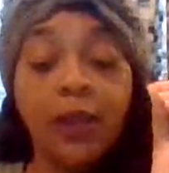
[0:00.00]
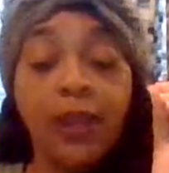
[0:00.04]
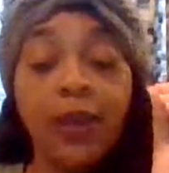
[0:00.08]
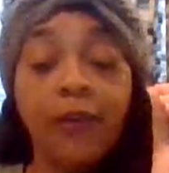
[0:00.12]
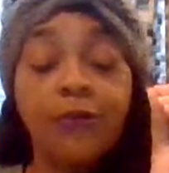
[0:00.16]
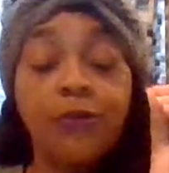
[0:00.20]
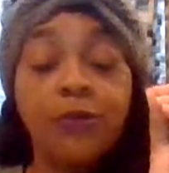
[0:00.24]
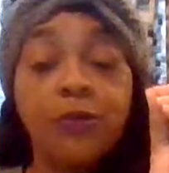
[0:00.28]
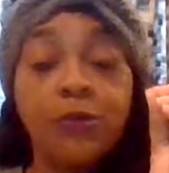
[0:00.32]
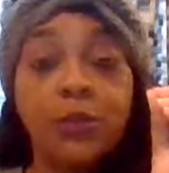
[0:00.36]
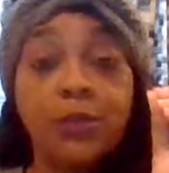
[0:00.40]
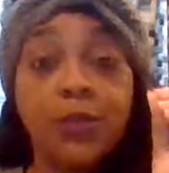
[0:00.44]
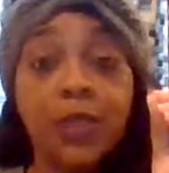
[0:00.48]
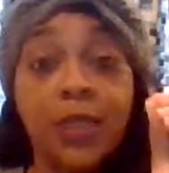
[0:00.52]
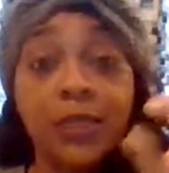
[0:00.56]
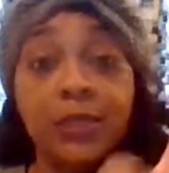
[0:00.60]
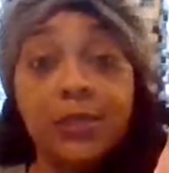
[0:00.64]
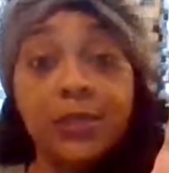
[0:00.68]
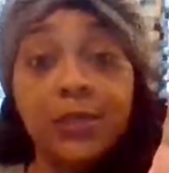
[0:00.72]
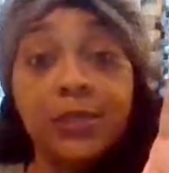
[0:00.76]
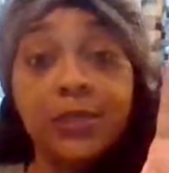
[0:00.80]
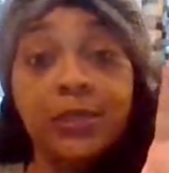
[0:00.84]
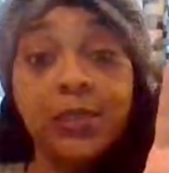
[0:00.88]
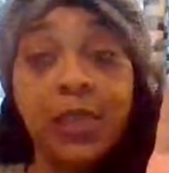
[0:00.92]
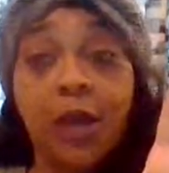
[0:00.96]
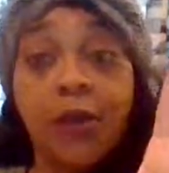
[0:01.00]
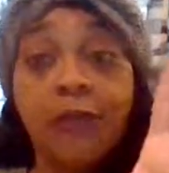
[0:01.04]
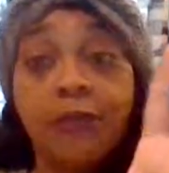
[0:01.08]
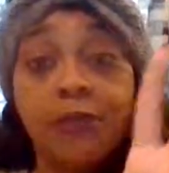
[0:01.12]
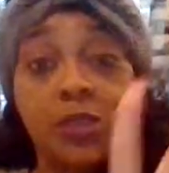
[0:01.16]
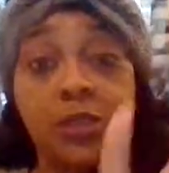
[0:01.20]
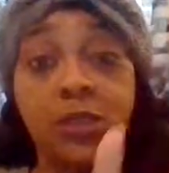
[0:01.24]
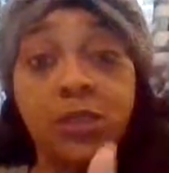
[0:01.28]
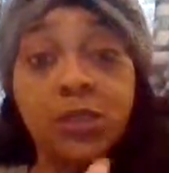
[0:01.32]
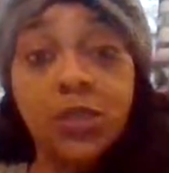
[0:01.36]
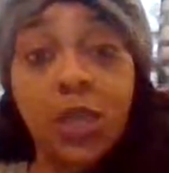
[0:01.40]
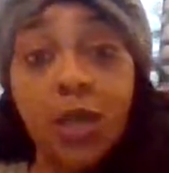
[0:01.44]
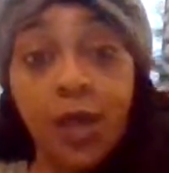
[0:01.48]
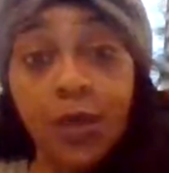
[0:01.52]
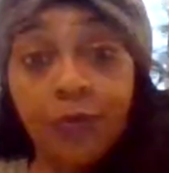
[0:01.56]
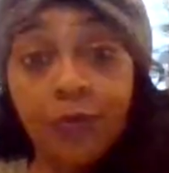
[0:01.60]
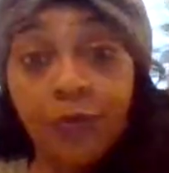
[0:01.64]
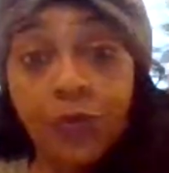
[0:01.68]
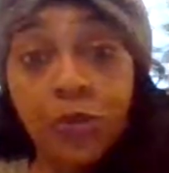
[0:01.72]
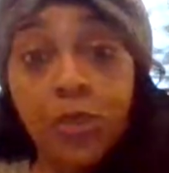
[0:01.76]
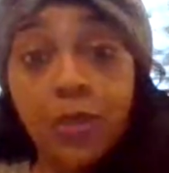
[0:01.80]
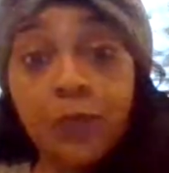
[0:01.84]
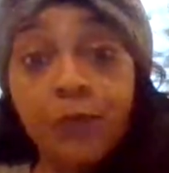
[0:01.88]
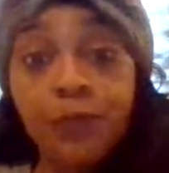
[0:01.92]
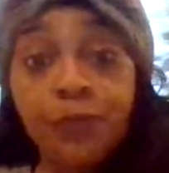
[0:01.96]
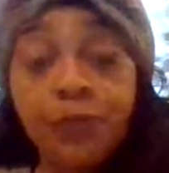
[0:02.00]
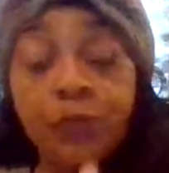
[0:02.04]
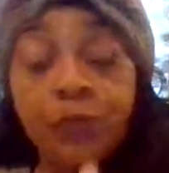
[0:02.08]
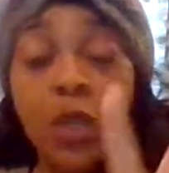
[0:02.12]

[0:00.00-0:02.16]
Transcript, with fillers: lessons of discovery,